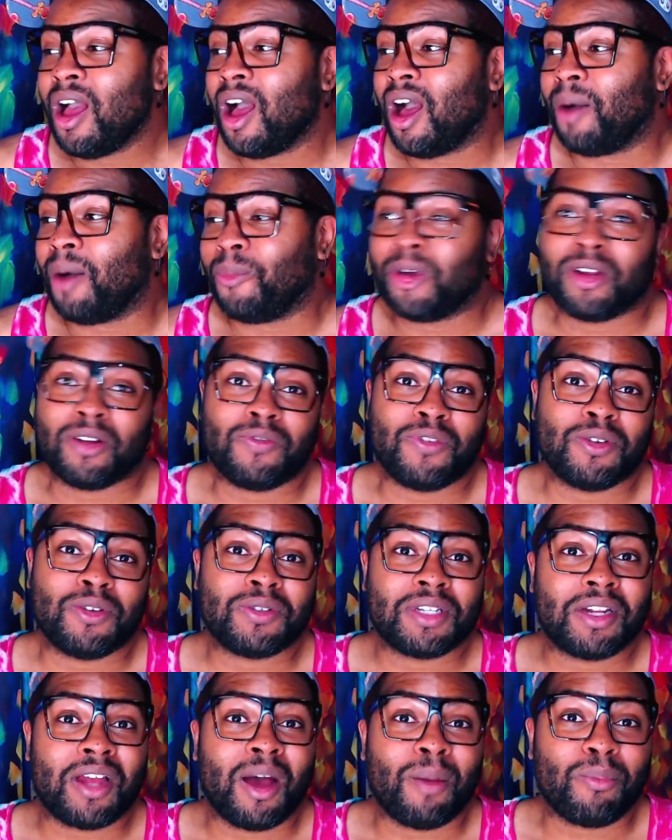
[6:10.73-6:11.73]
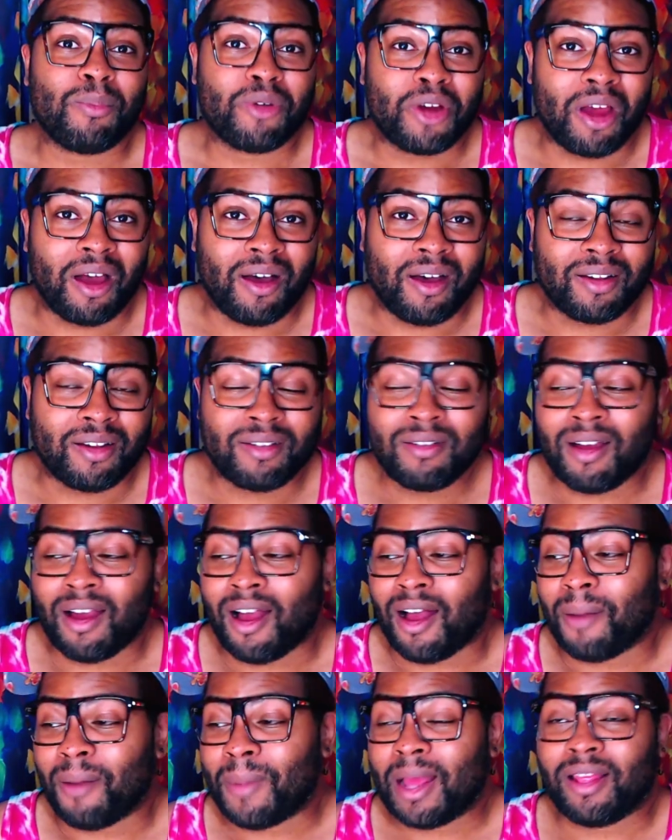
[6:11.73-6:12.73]
Um, we could have used an Umbreon.
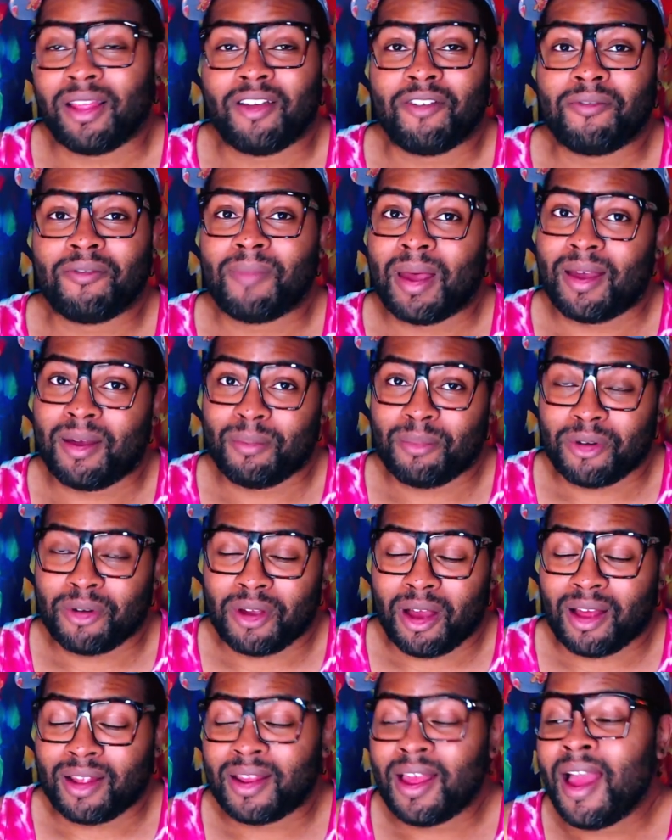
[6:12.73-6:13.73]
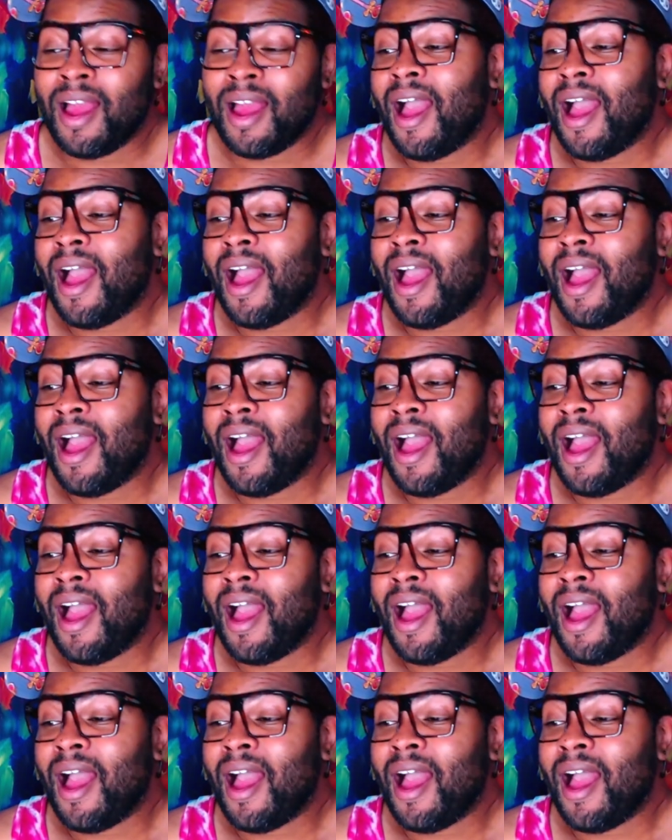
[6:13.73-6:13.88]
Um, I love my Umbreon,